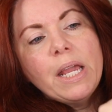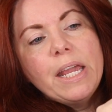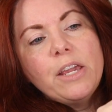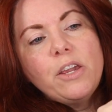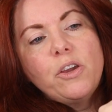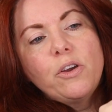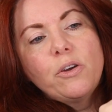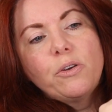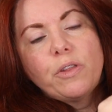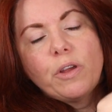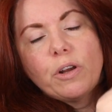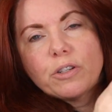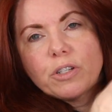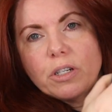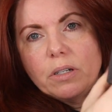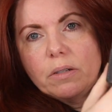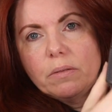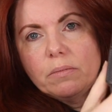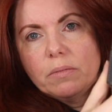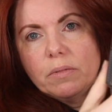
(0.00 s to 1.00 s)
there's
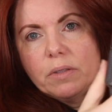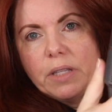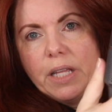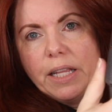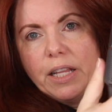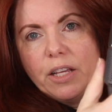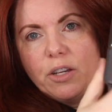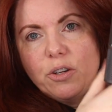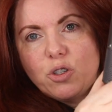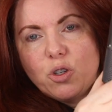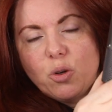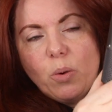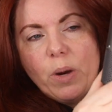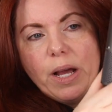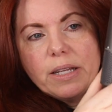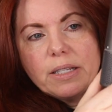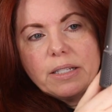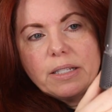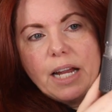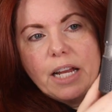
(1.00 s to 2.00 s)
a thing that you
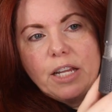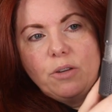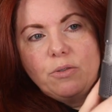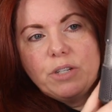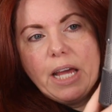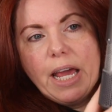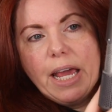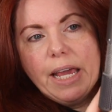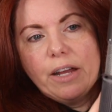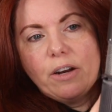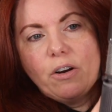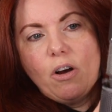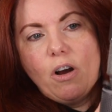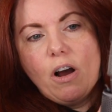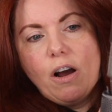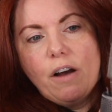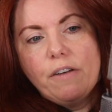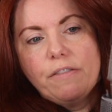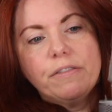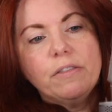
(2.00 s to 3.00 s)
twist and you take it
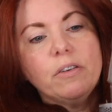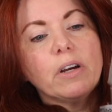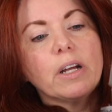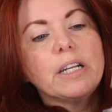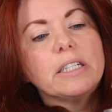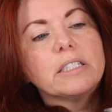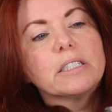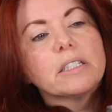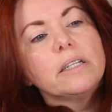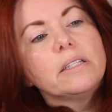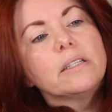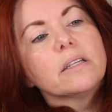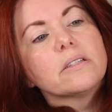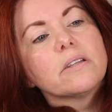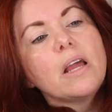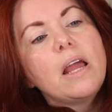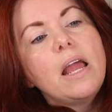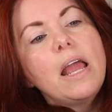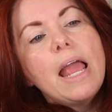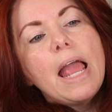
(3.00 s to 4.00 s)
off. Oh, I need to clean this.
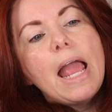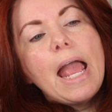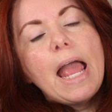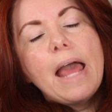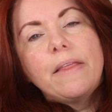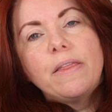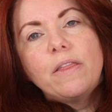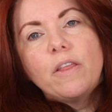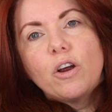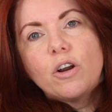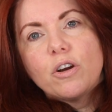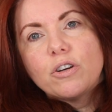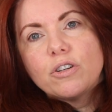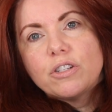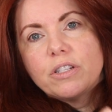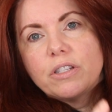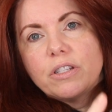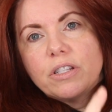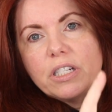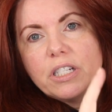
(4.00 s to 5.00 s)
And
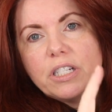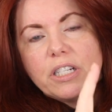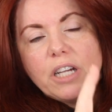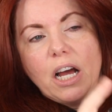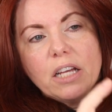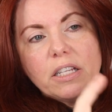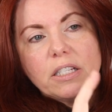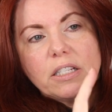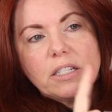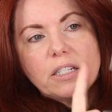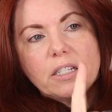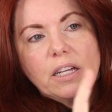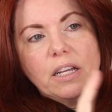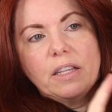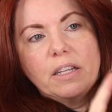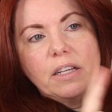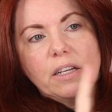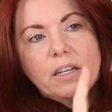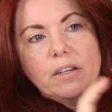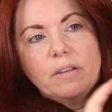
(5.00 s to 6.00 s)
there's the dust
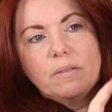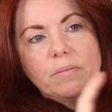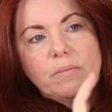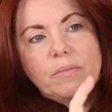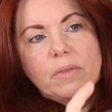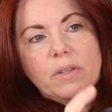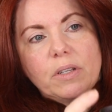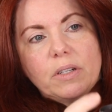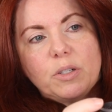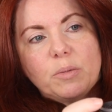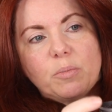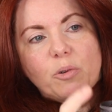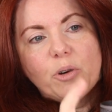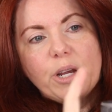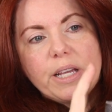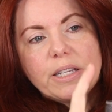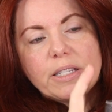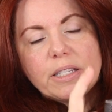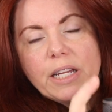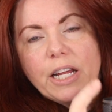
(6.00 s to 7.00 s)
and the
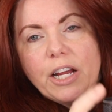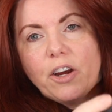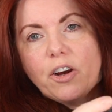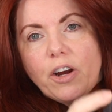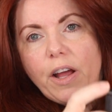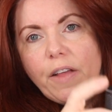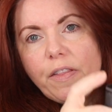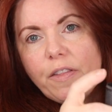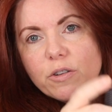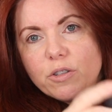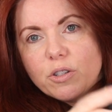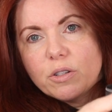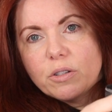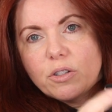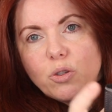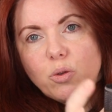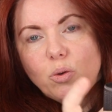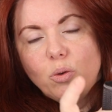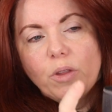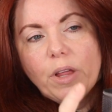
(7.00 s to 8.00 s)
debris is in here, and there's a
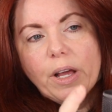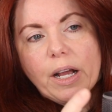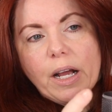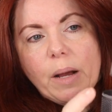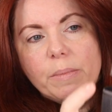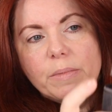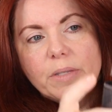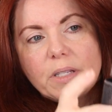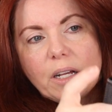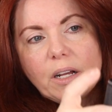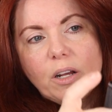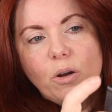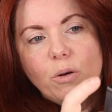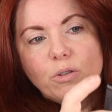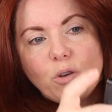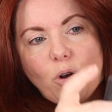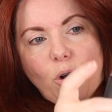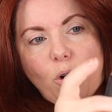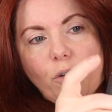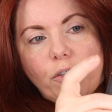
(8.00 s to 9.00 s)
tool that comes that
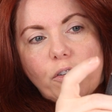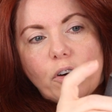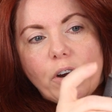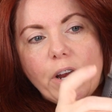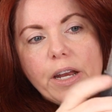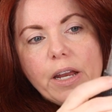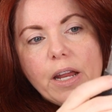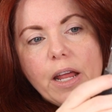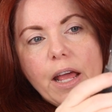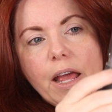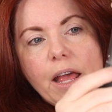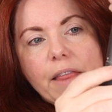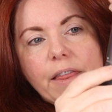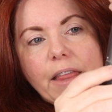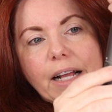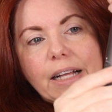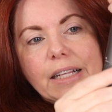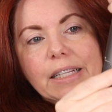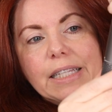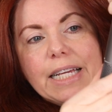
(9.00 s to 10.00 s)
goes over it
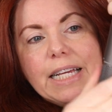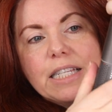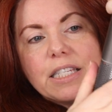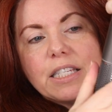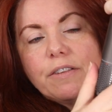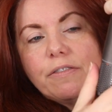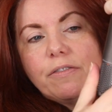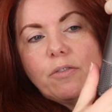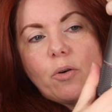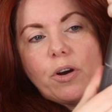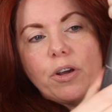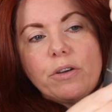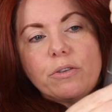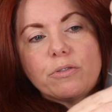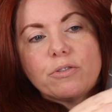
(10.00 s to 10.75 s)
that cleans it for you